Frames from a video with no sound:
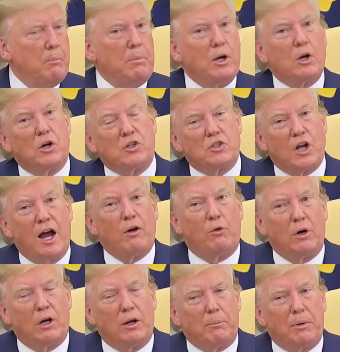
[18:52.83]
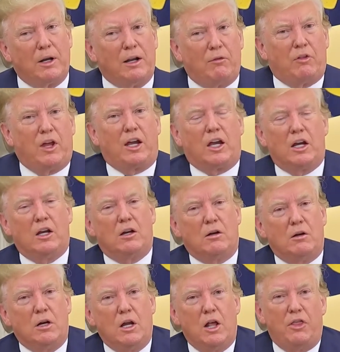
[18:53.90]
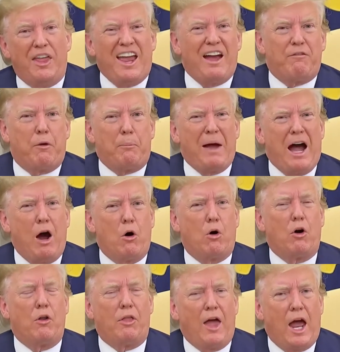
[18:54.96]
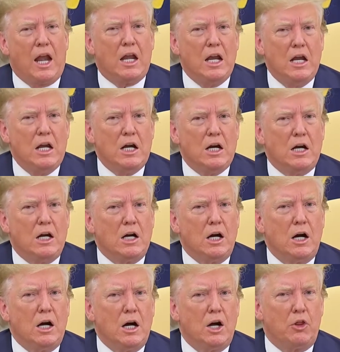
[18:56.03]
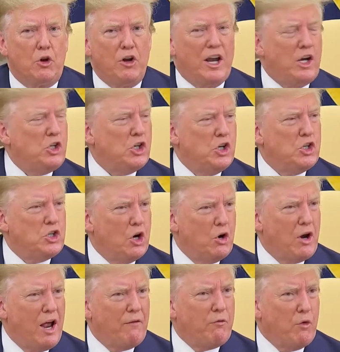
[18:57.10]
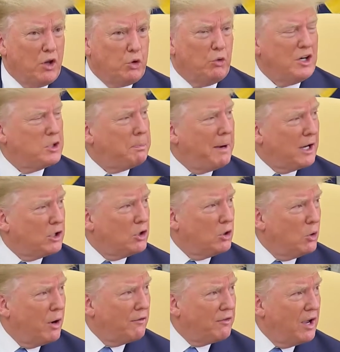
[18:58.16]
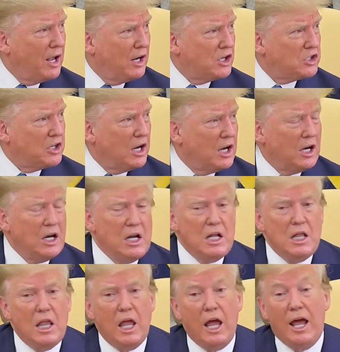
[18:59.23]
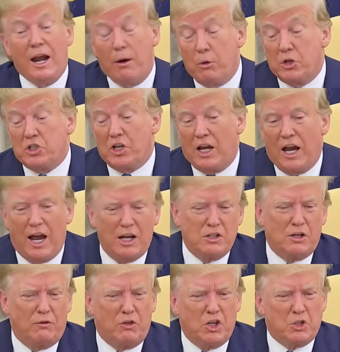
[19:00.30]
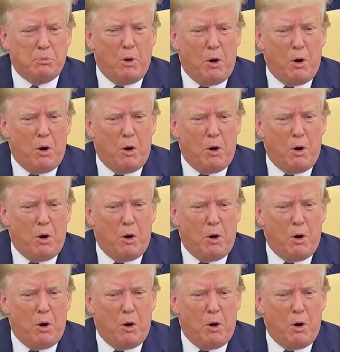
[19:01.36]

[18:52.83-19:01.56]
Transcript: Because I really believe they can, they have a power that other nations don't have with respect to Afghanistan. And I will say, as of this